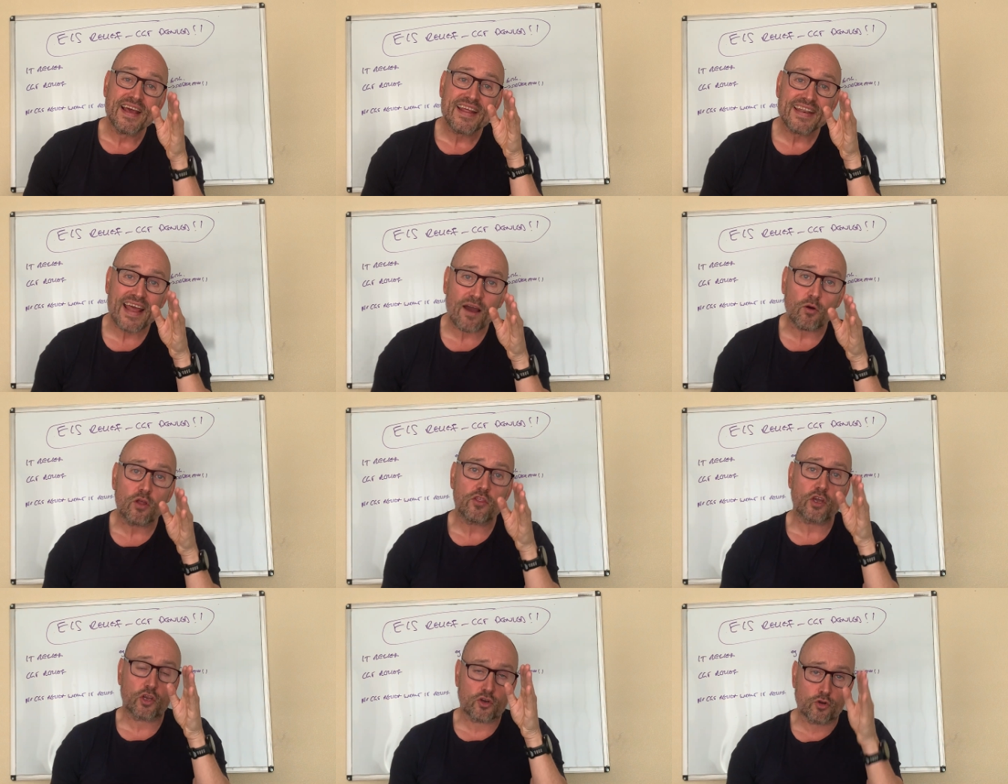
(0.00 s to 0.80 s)
Now,
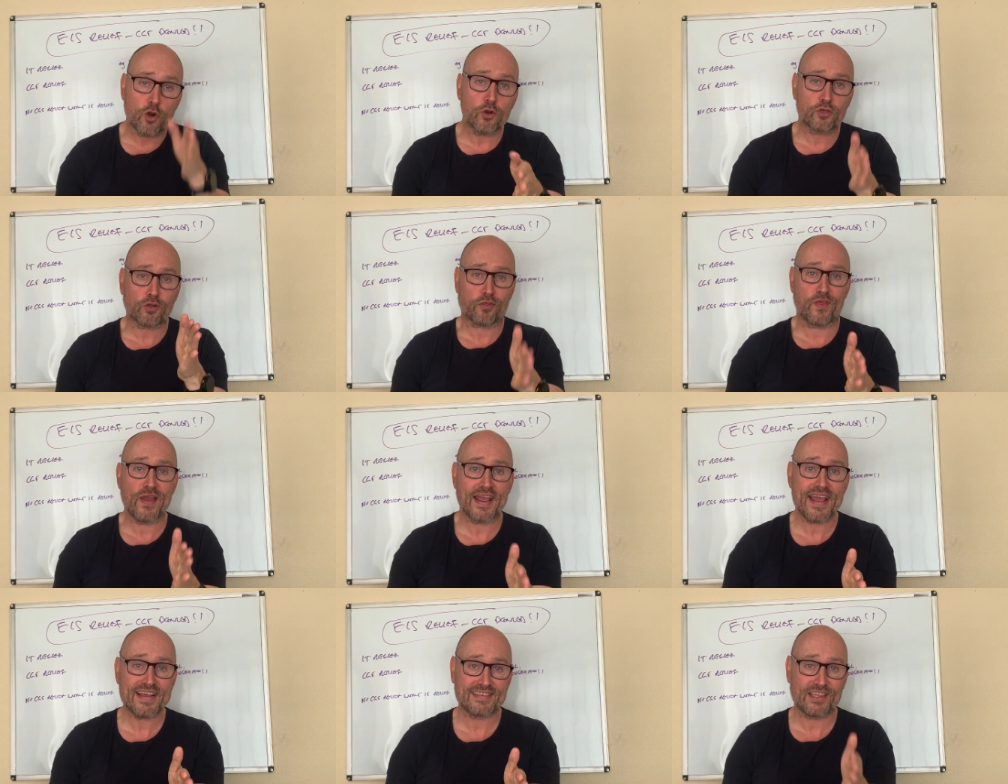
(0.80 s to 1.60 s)
the crucial thing
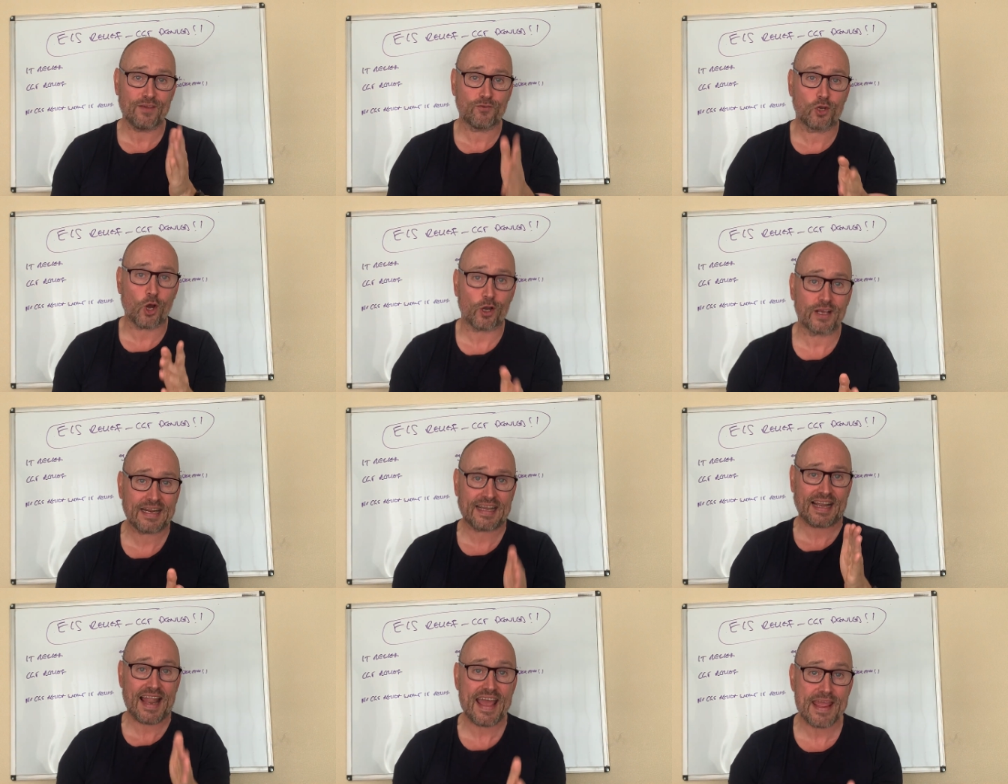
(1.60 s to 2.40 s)
is they've got to
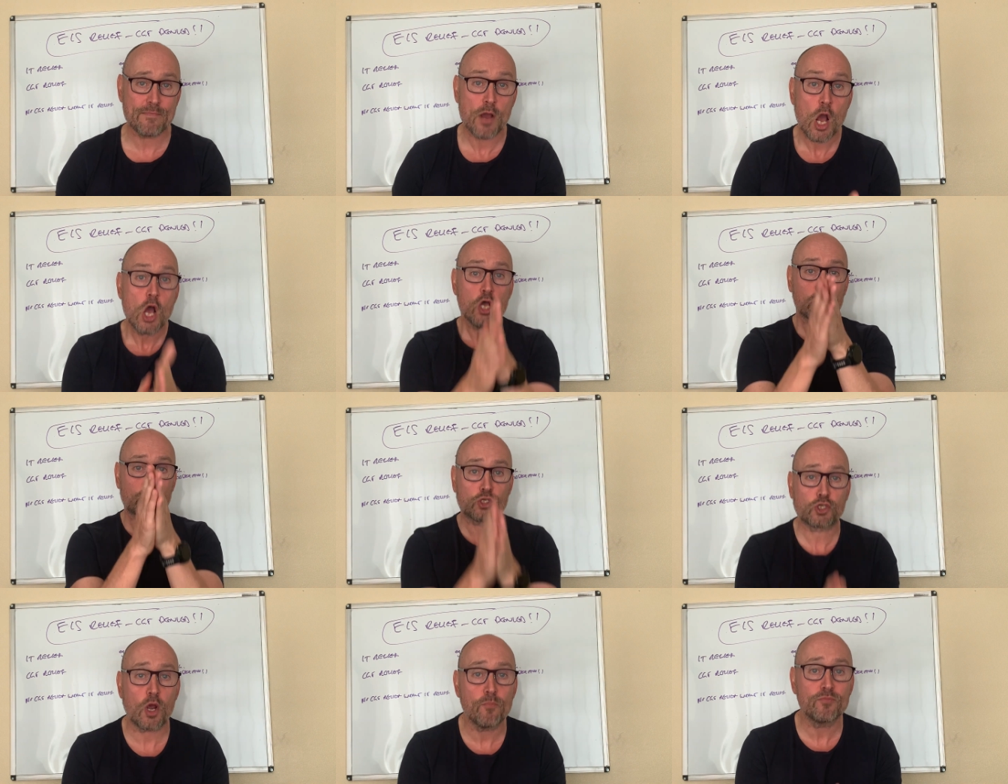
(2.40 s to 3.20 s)
claim
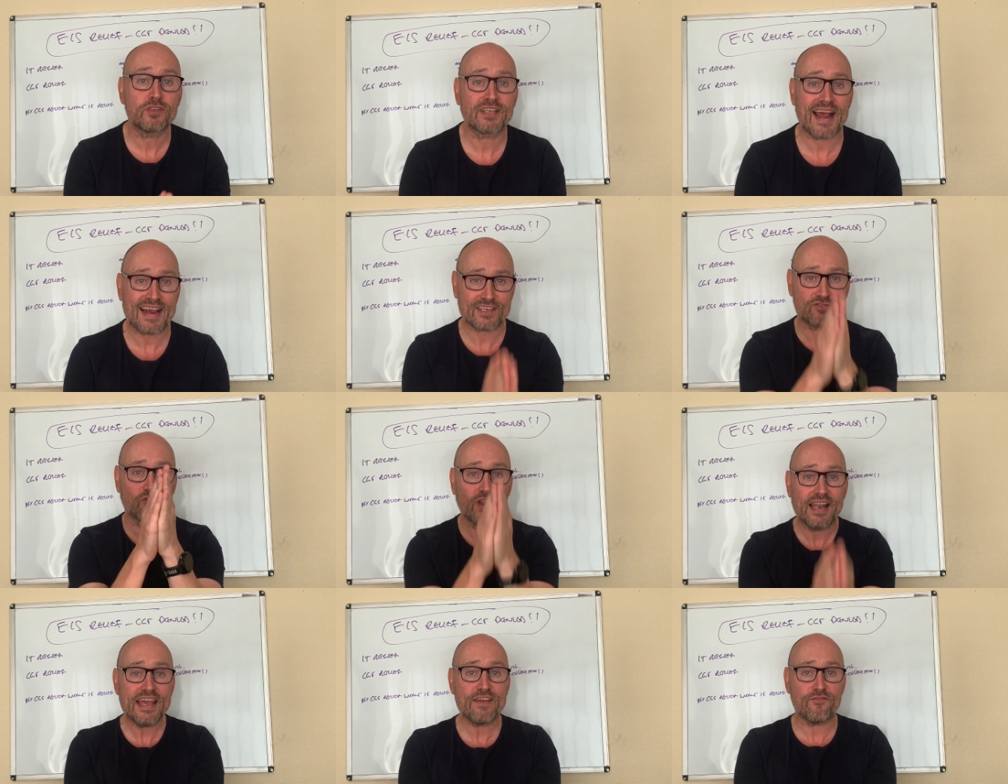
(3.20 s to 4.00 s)
some tax
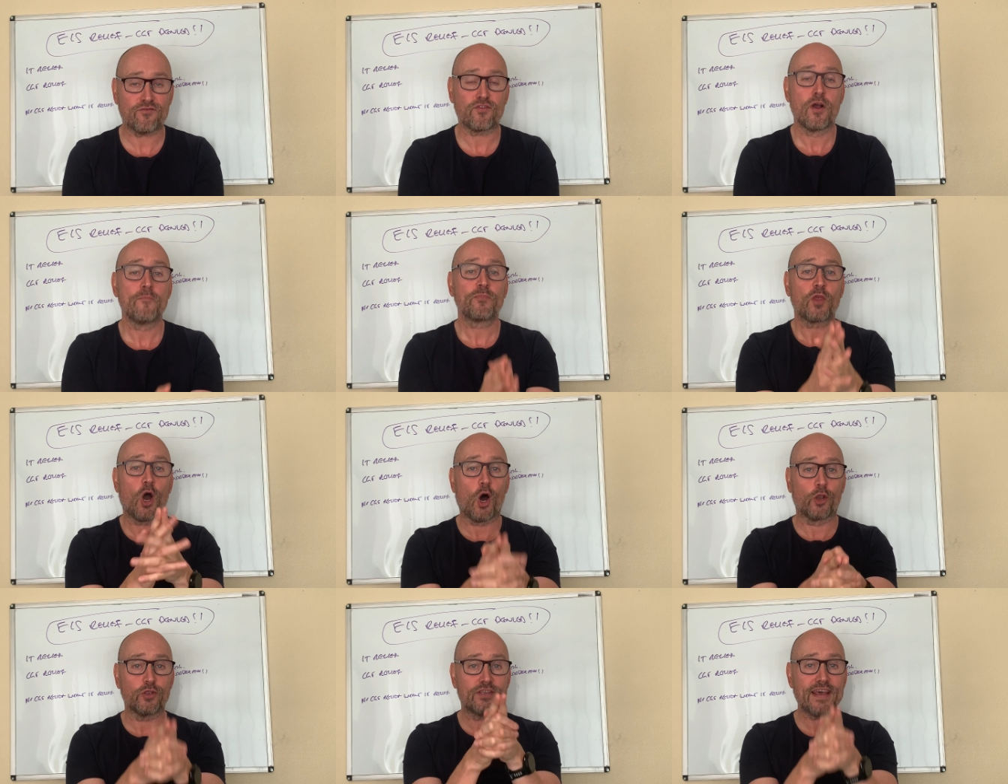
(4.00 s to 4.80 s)
relief
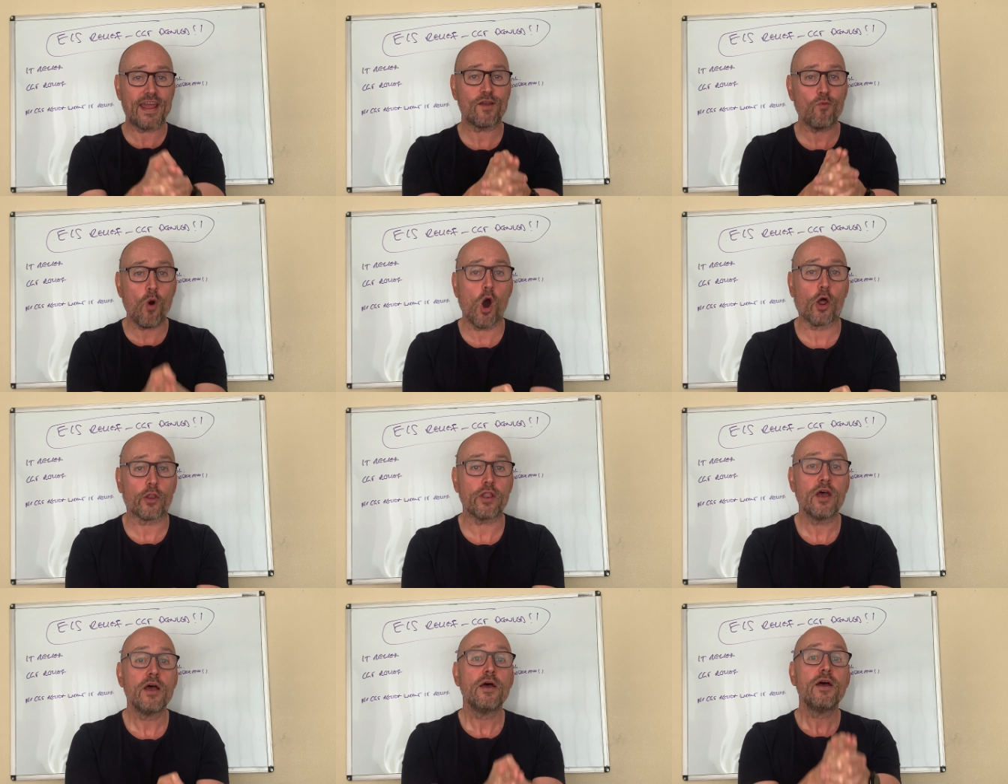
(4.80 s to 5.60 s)
on day
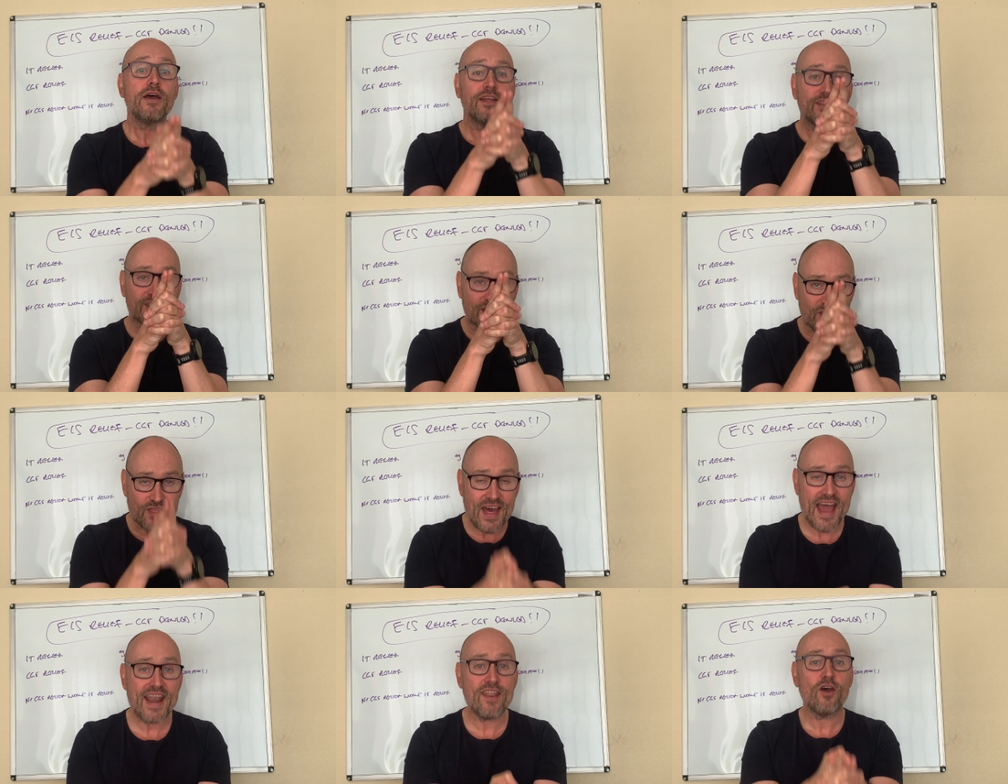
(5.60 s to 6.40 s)
one to
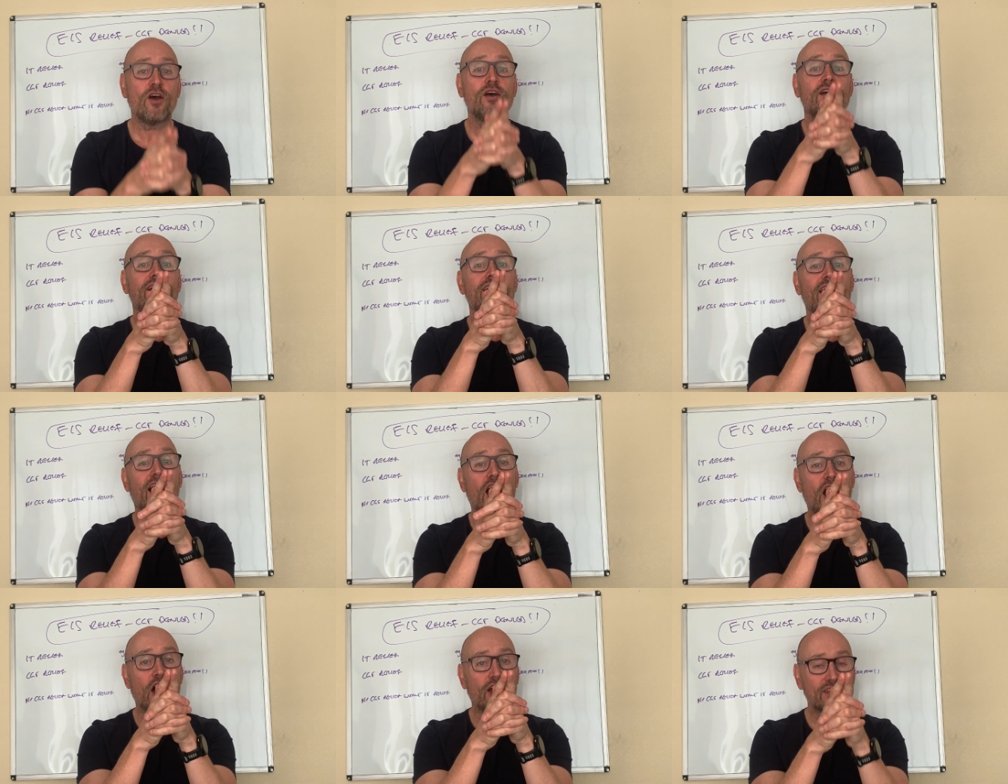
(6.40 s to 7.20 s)
then
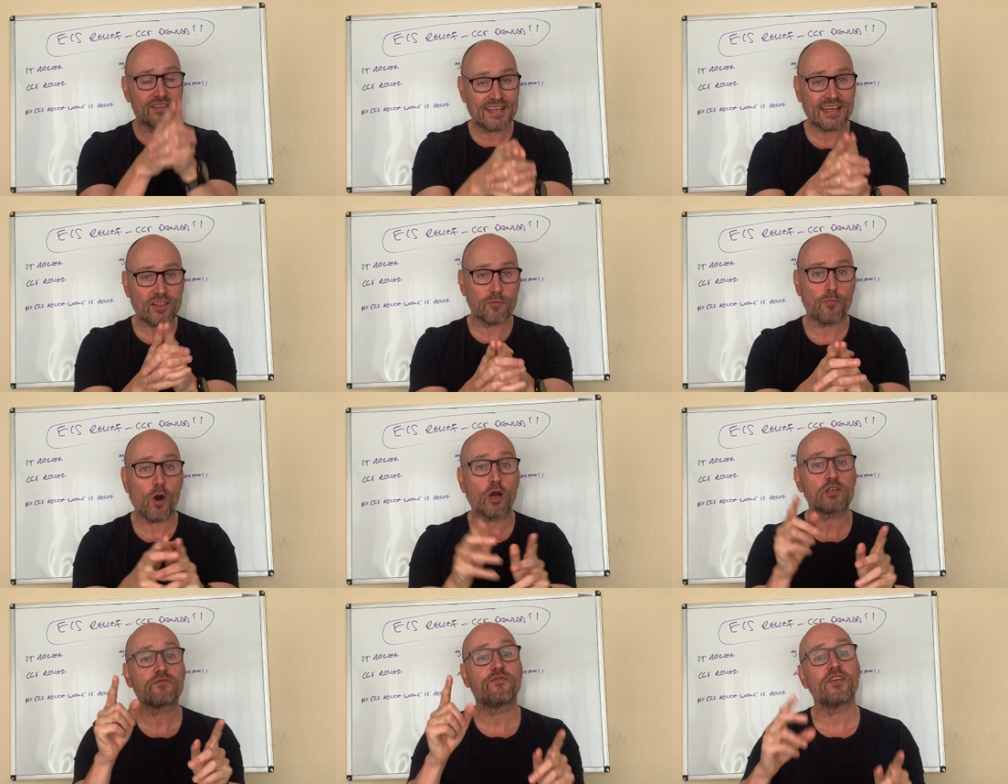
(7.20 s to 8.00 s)
tick the
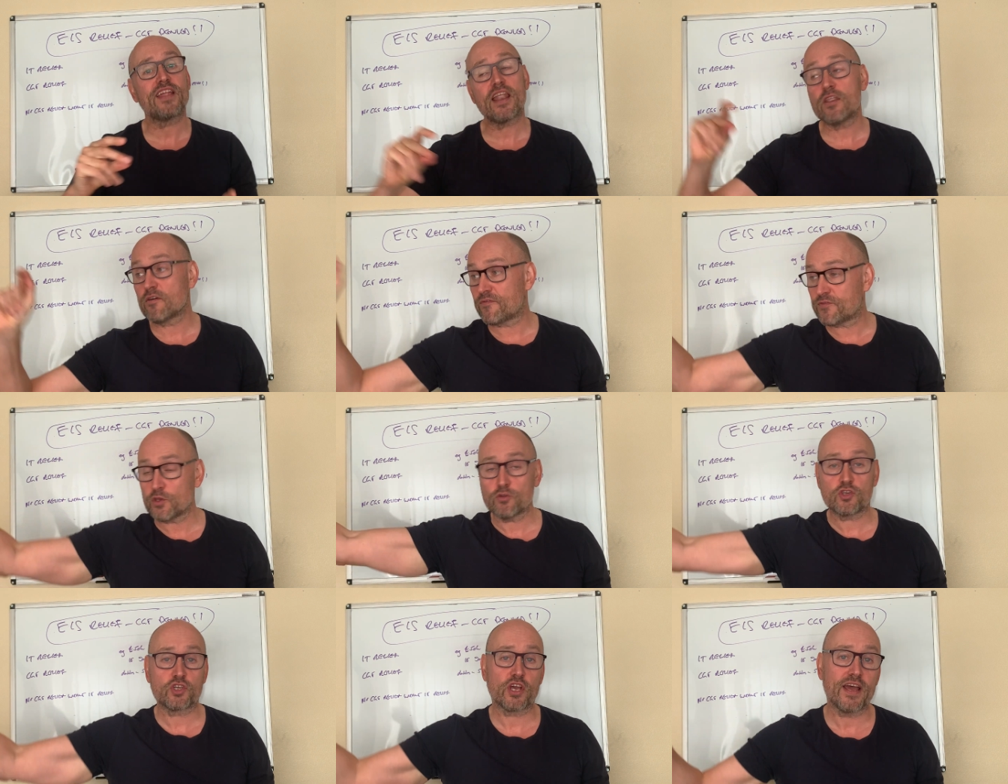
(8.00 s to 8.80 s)
box for then the
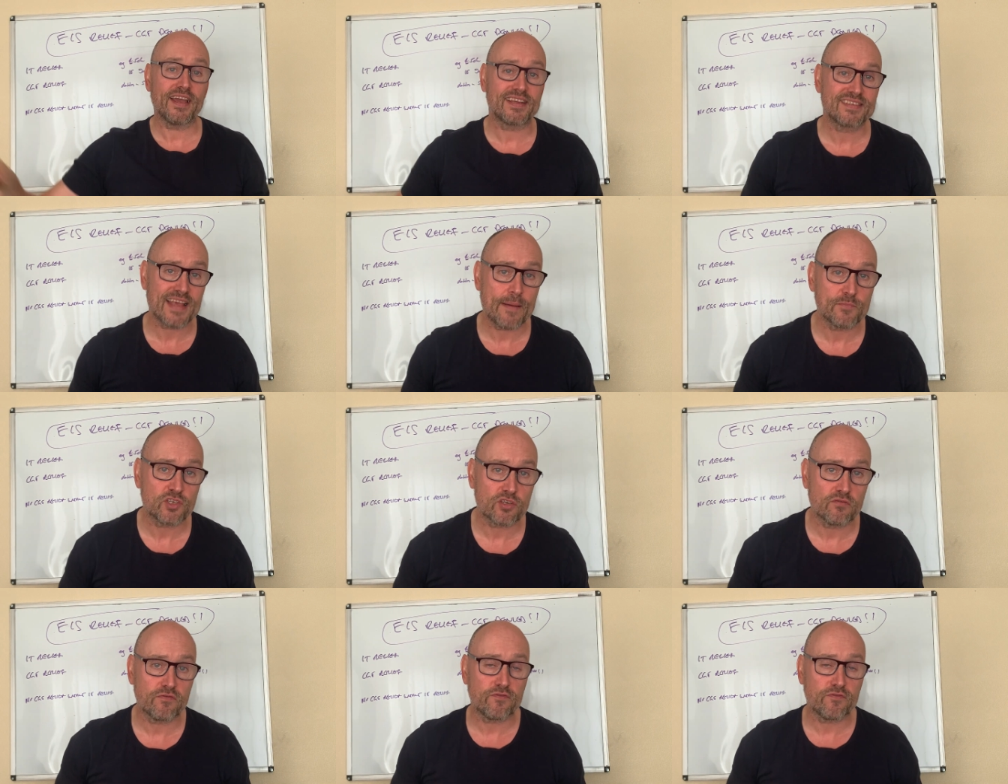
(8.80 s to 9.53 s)
future exemption